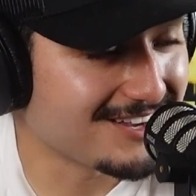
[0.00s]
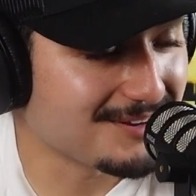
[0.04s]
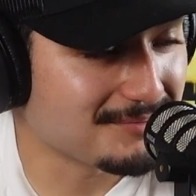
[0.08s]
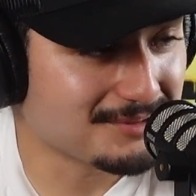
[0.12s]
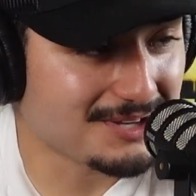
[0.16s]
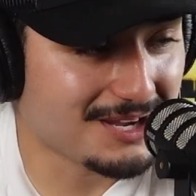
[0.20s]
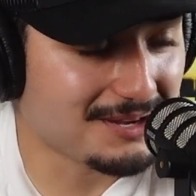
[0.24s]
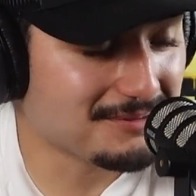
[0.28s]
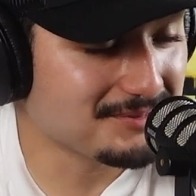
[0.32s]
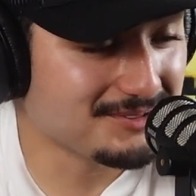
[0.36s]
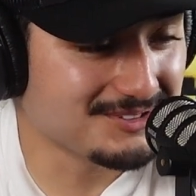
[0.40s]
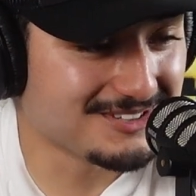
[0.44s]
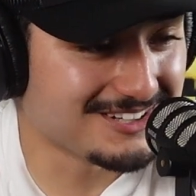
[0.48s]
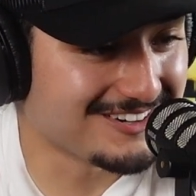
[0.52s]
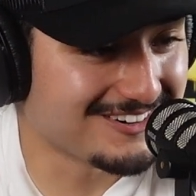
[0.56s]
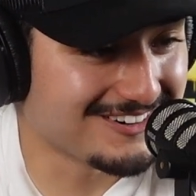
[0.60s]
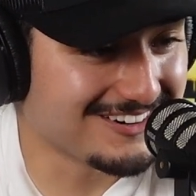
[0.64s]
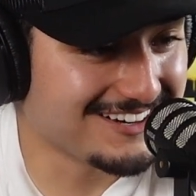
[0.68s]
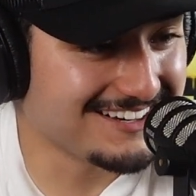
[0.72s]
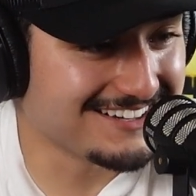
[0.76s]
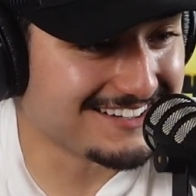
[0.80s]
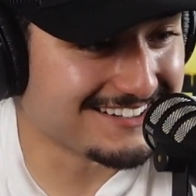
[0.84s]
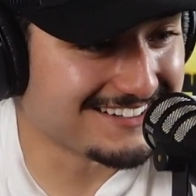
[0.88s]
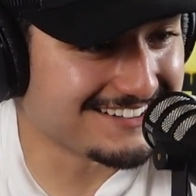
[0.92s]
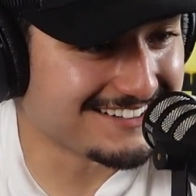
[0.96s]
I'm doing
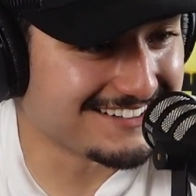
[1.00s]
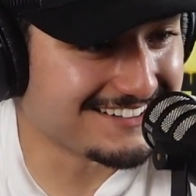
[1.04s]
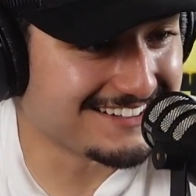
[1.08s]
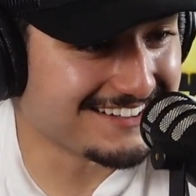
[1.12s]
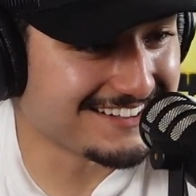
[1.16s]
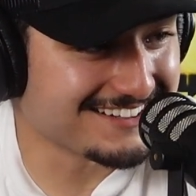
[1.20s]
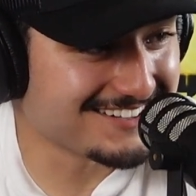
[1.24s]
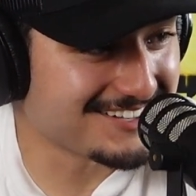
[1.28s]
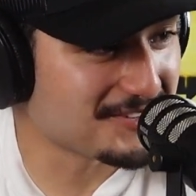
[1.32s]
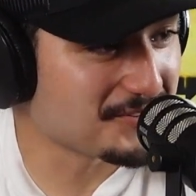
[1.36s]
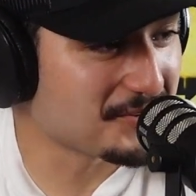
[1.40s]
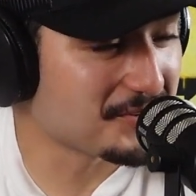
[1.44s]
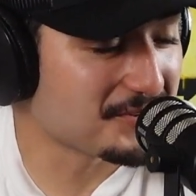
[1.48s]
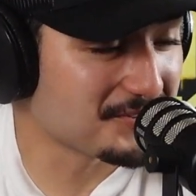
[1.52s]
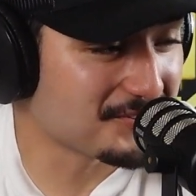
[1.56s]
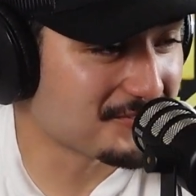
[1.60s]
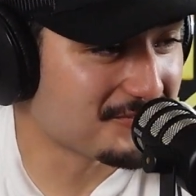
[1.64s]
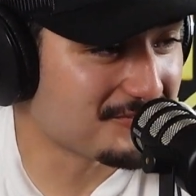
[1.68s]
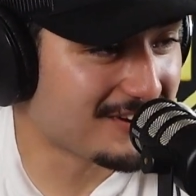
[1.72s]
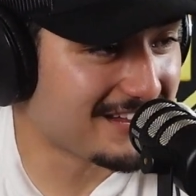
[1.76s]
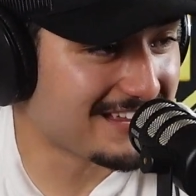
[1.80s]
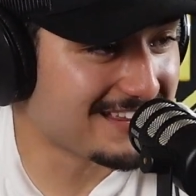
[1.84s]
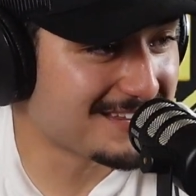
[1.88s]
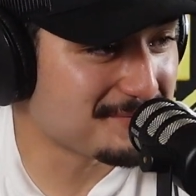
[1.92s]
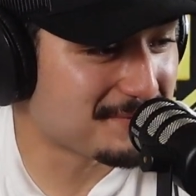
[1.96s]
great. Hey, you
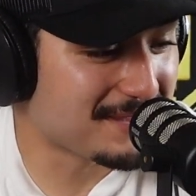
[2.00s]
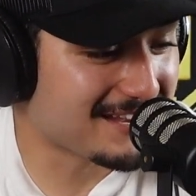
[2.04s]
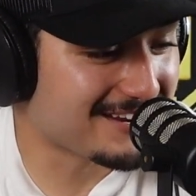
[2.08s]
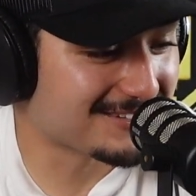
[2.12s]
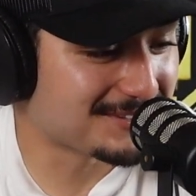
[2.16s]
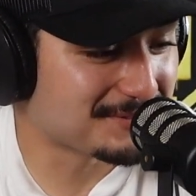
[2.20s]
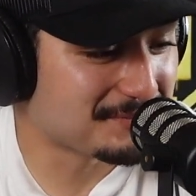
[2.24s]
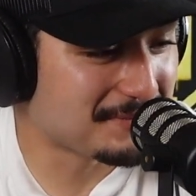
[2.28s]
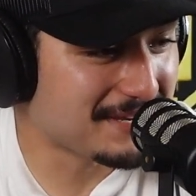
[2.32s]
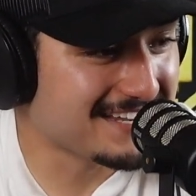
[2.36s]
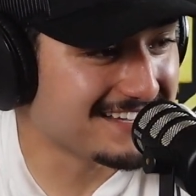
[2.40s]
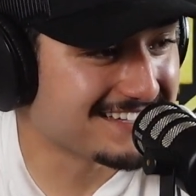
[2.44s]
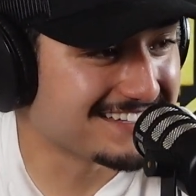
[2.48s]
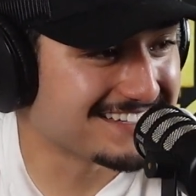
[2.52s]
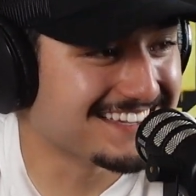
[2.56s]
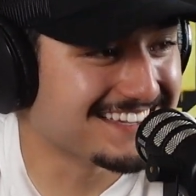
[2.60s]
finally back on the mic.